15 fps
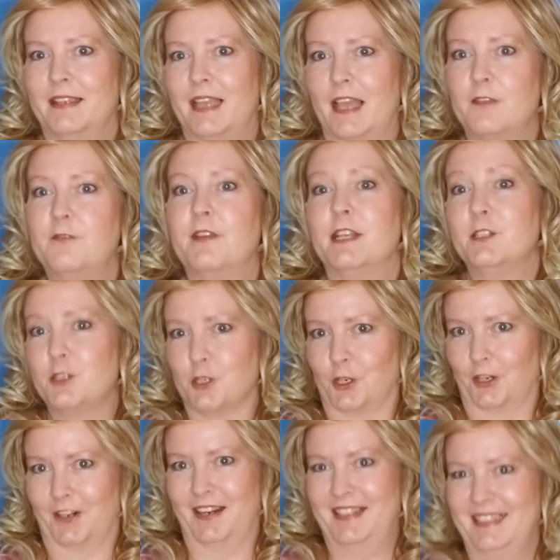
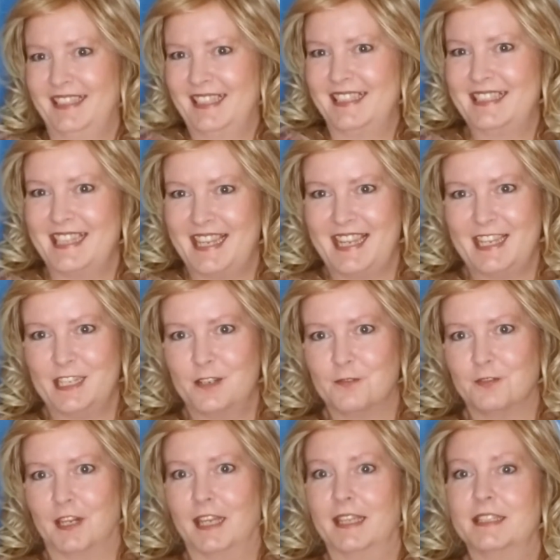adventure into
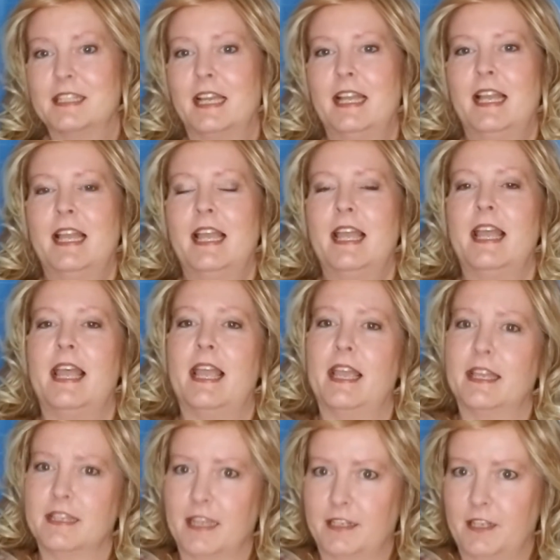heat-defiant.
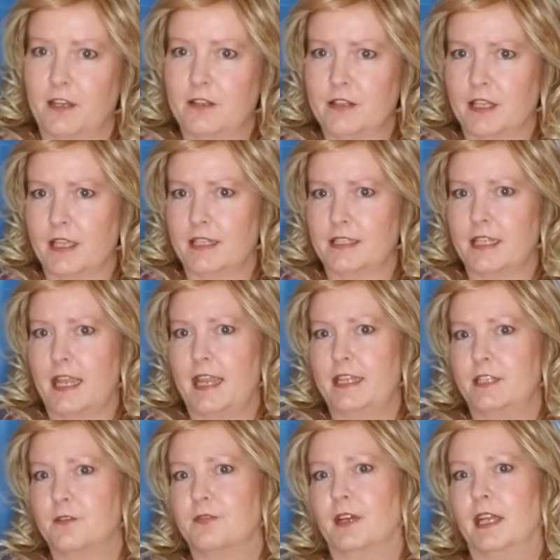And I know that
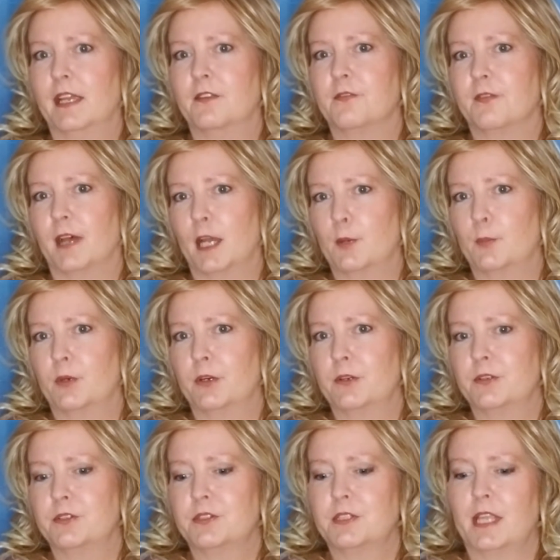heat-defiant
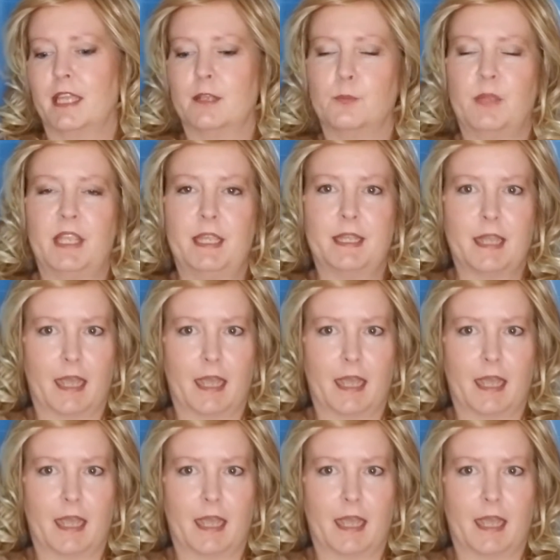fibers can be